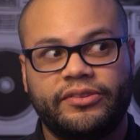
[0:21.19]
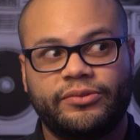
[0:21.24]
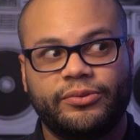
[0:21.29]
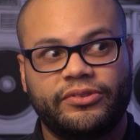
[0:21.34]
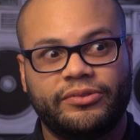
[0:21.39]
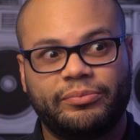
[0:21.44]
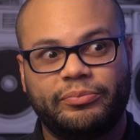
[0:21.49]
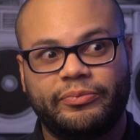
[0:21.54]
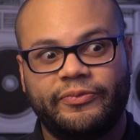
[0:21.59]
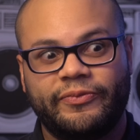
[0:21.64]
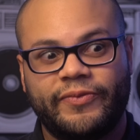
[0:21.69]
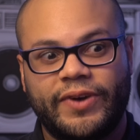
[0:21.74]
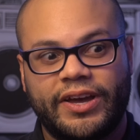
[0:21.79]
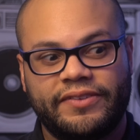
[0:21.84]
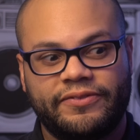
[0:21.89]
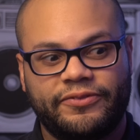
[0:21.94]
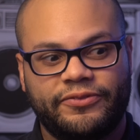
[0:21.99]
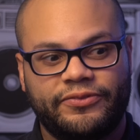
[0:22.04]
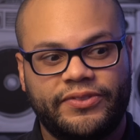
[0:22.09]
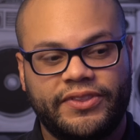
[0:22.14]
This was,
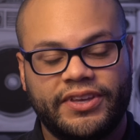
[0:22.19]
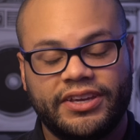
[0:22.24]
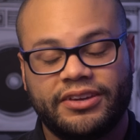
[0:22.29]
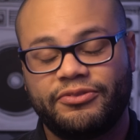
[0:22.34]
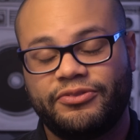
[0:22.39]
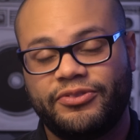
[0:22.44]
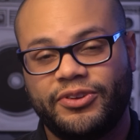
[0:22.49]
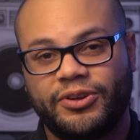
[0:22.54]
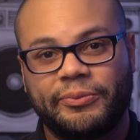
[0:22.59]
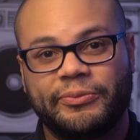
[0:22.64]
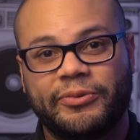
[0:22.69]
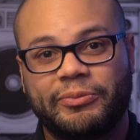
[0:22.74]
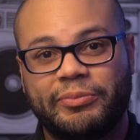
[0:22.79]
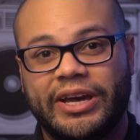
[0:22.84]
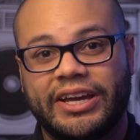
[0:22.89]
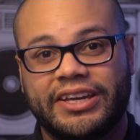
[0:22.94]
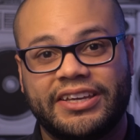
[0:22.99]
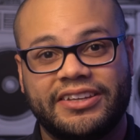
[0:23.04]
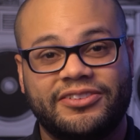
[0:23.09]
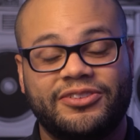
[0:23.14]
I think, filmed
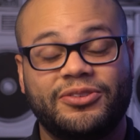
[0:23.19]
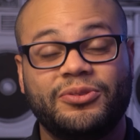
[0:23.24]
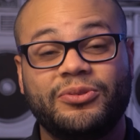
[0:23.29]
back in